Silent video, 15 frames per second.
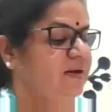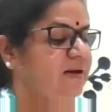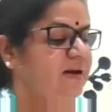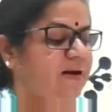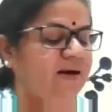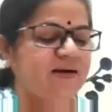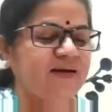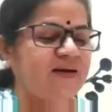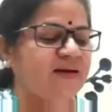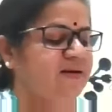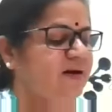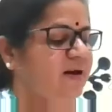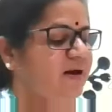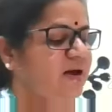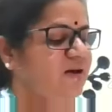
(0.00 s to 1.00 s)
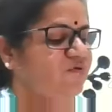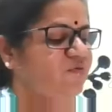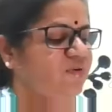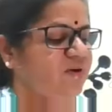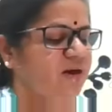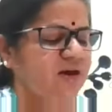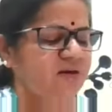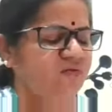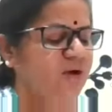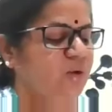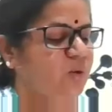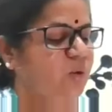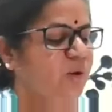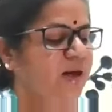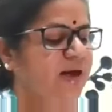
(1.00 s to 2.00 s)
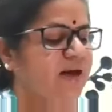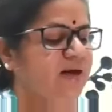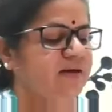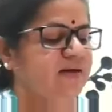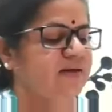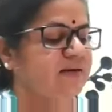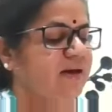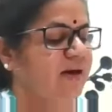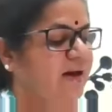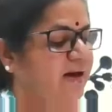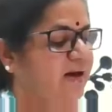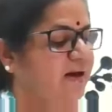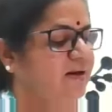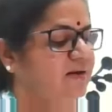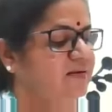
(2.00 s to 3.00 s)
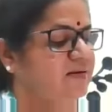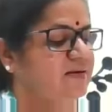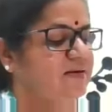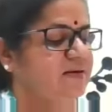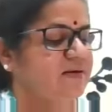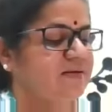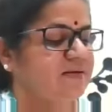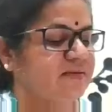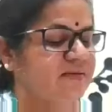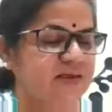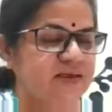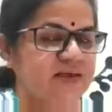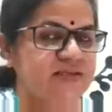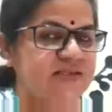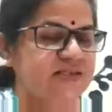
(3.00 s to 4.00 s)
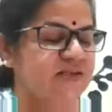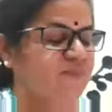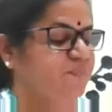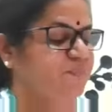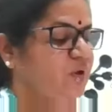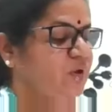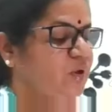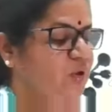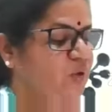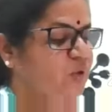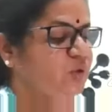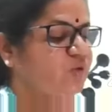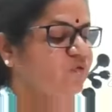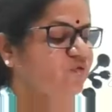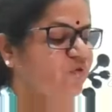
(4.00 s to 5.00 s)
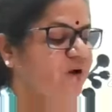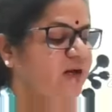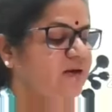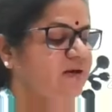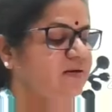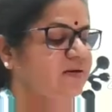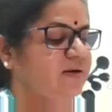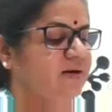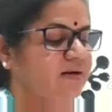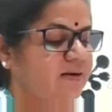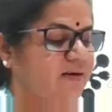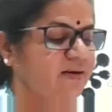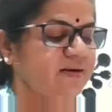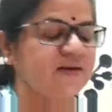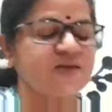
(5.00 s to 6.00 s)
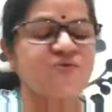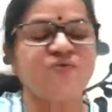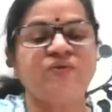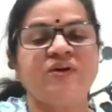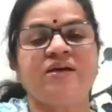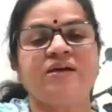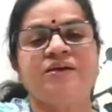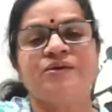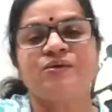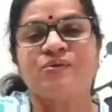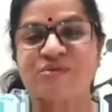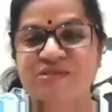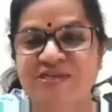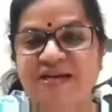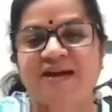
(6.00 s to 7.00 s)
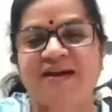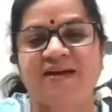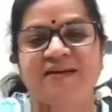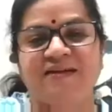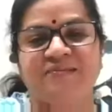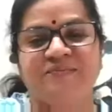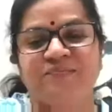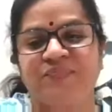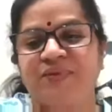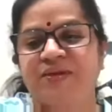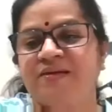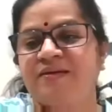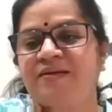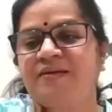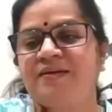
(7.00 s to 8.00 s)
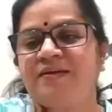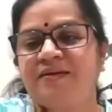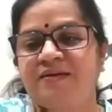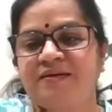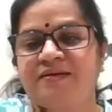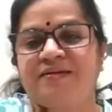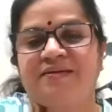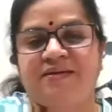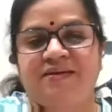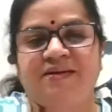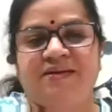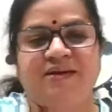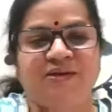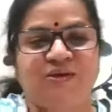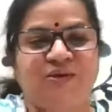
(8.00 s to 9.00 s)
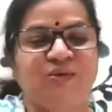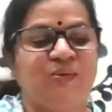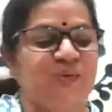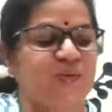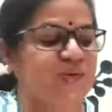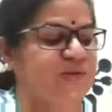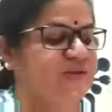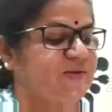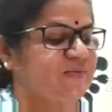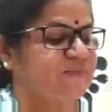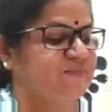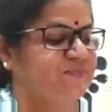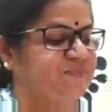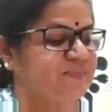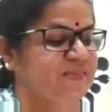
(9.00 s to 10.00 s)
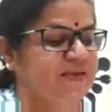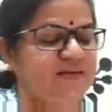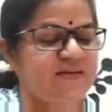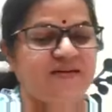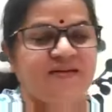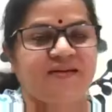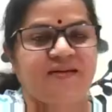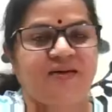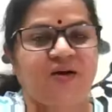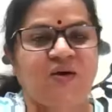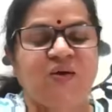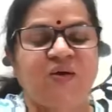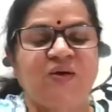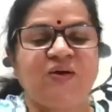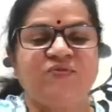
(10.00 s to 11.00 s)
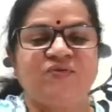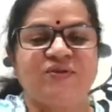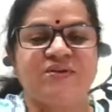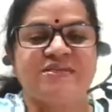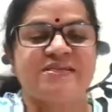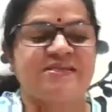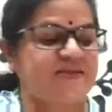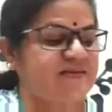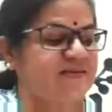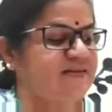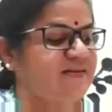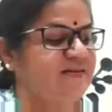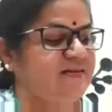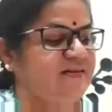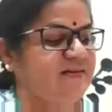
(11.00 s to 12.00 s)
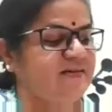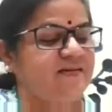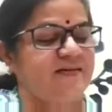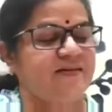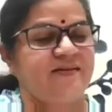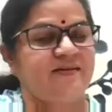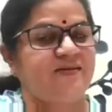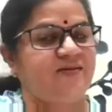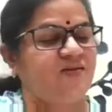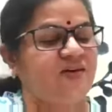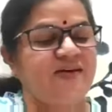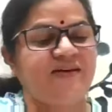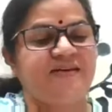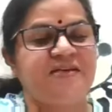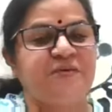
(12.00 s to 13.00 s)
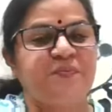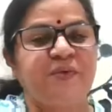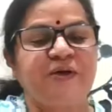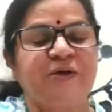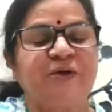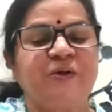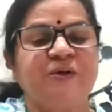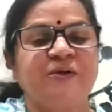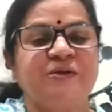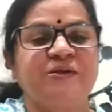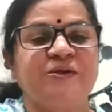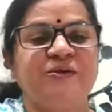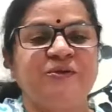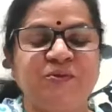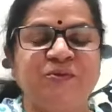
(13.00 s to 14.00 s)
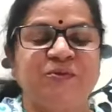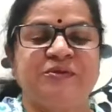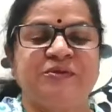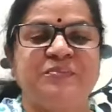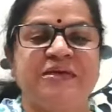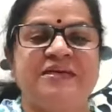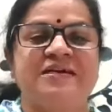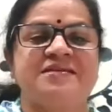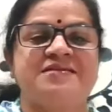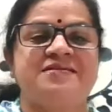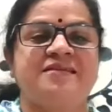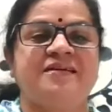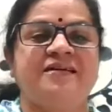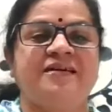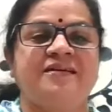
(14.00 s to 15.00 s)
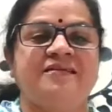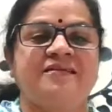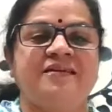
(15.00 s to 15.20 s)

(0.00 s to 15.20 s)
Luck and life ever go hand in hand, thus youth find a correct way to stand. Yeah, youth. All of us really depend on the youth because they are